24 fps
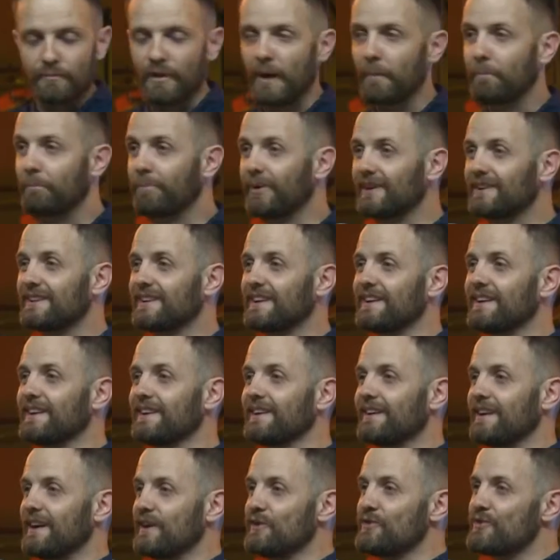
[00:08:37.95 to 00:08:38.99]
But
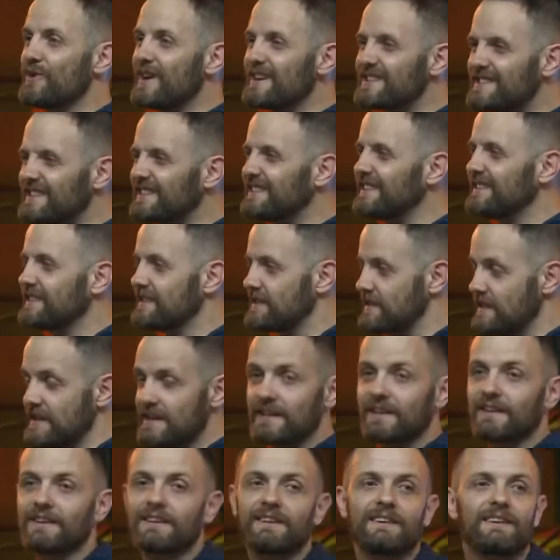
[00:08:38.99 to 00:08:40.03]
building a residence
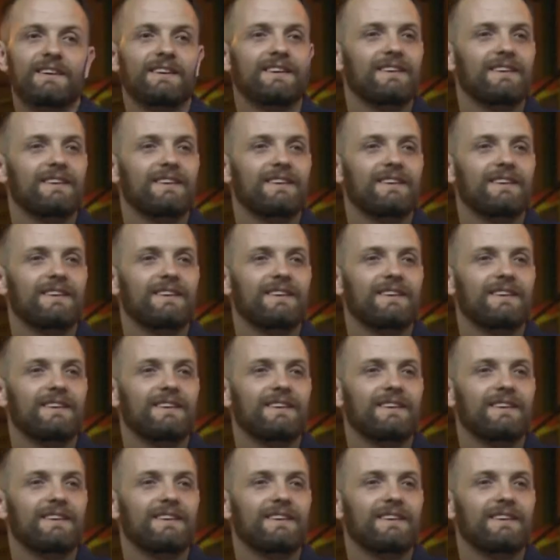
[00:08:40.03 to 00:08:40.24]
there